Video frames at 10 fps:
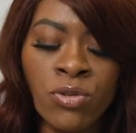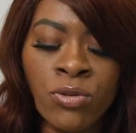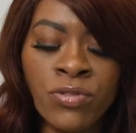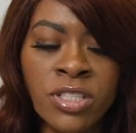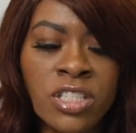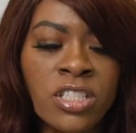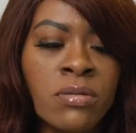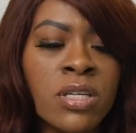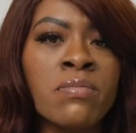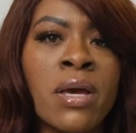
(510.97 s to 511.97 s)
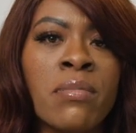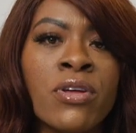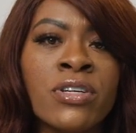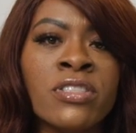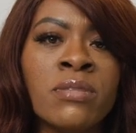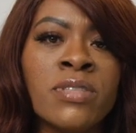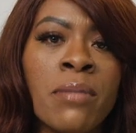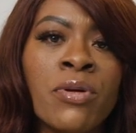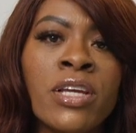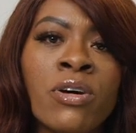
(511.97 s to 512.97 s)
to a physician because maybe there is some
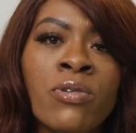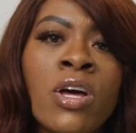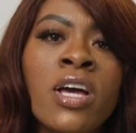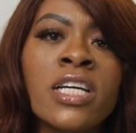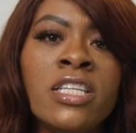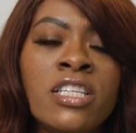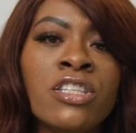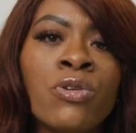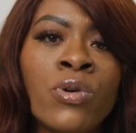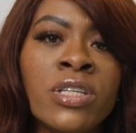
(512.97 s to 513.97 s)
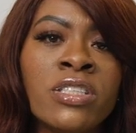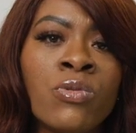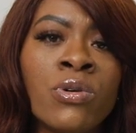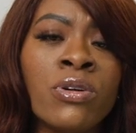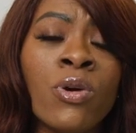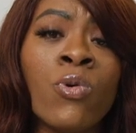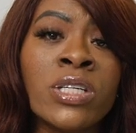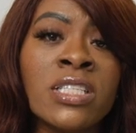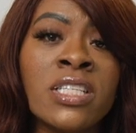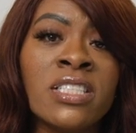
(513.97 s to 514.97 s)
type of nail condition or disorder or
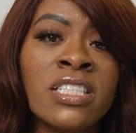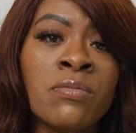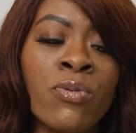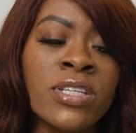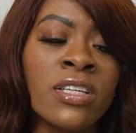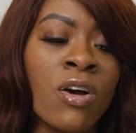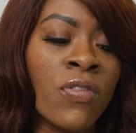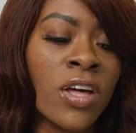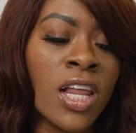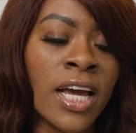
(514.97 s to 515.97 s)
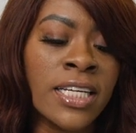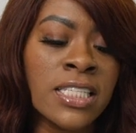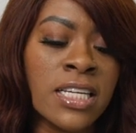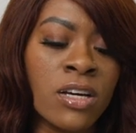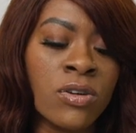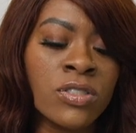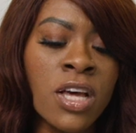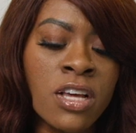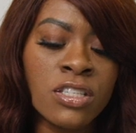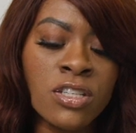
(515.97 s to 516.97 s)
disease that's present on the client's nails.
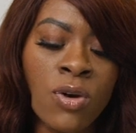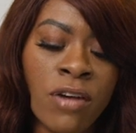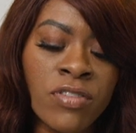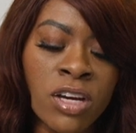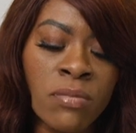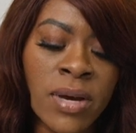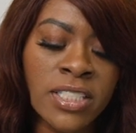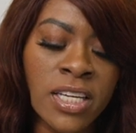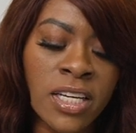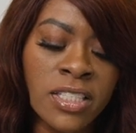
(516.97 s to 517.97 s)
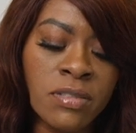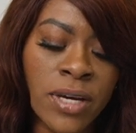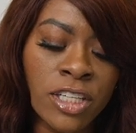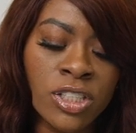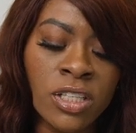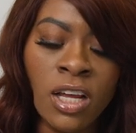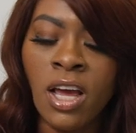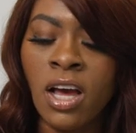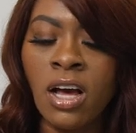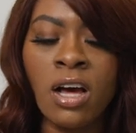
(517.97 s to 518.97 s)
So I've done my skin inspection,
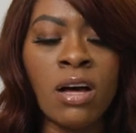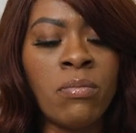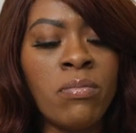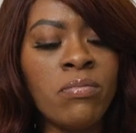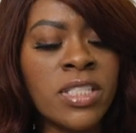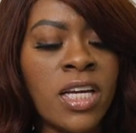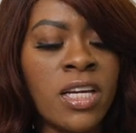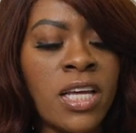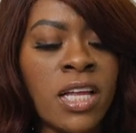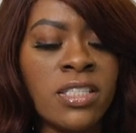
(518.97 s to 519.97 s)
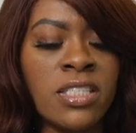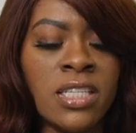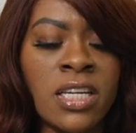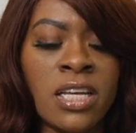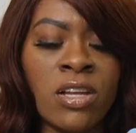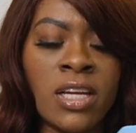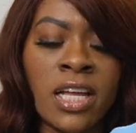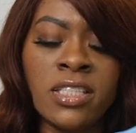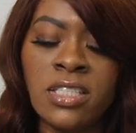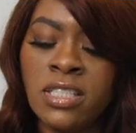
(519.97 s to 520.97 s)
my skin analysis and nail
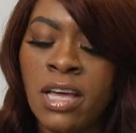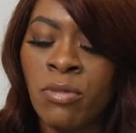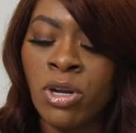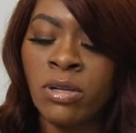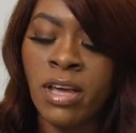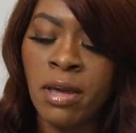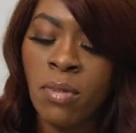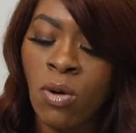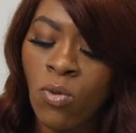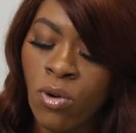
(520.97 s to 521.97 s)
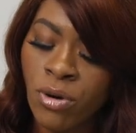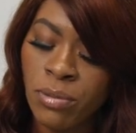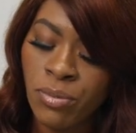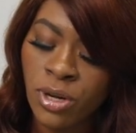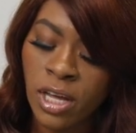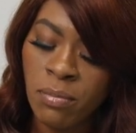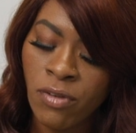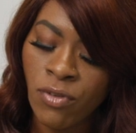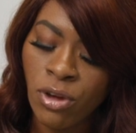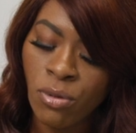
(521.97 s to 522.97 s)
analysis. Now I'm going to take my water and put it in my
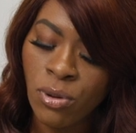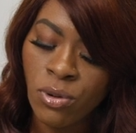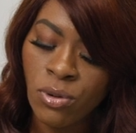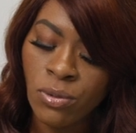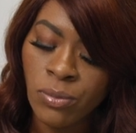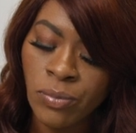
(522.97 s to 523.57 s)
finger bowl.